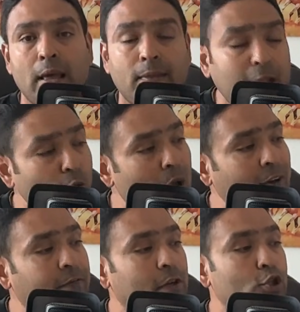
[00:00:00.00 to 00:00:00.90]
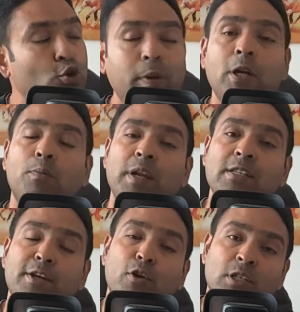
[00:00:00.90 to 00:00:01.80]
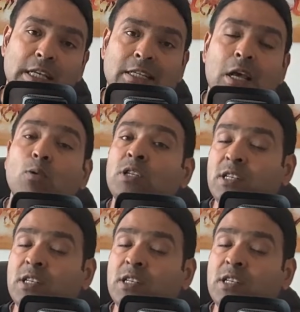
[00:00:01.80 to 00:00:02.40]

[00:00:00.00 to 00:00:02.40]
Then you have Jupiter placed in your sixth house.